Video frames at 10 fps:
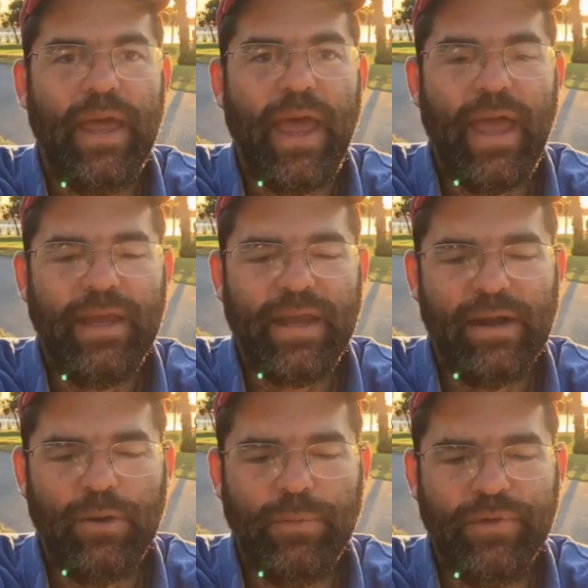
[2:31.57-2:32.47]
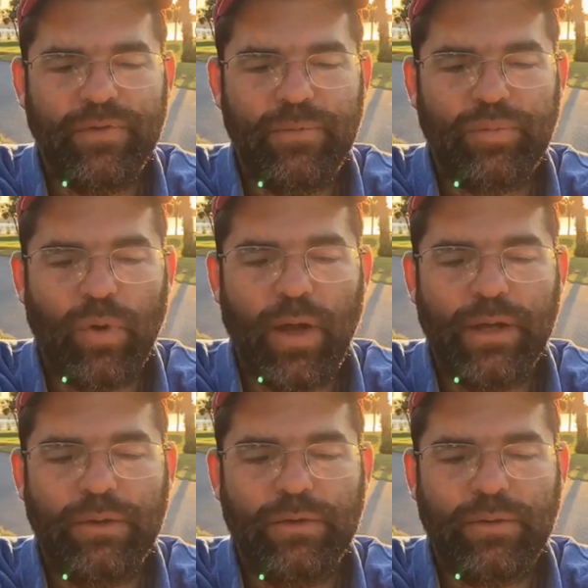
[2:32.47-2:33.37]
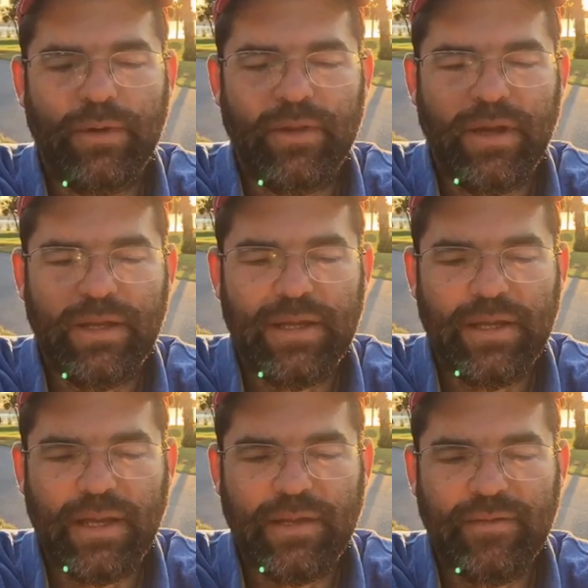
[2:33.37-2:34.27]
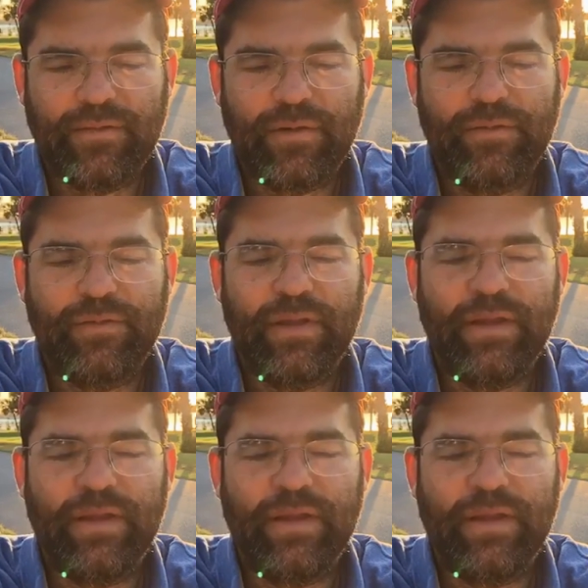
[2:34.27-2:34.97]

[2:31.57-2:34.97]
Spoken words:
And Carol Moseley Braun, who during the 1990s served